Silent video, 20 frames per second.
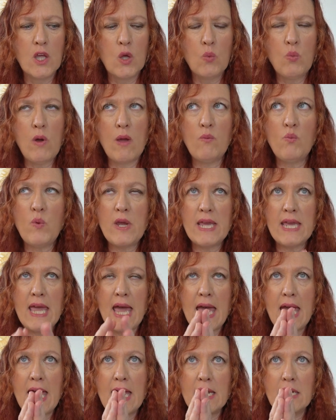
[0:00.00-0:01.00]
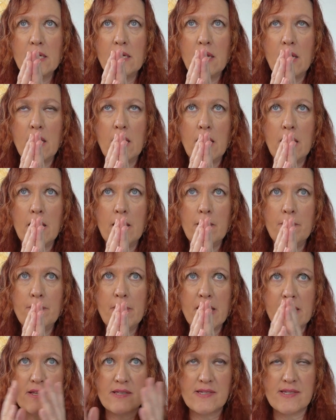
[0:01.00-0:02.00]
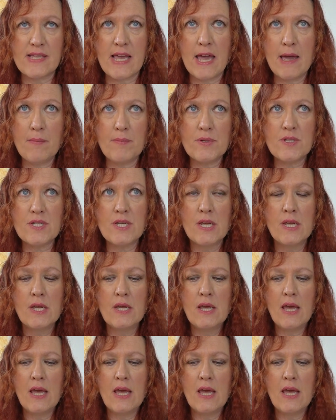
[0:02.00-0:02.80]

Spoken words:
When we can accept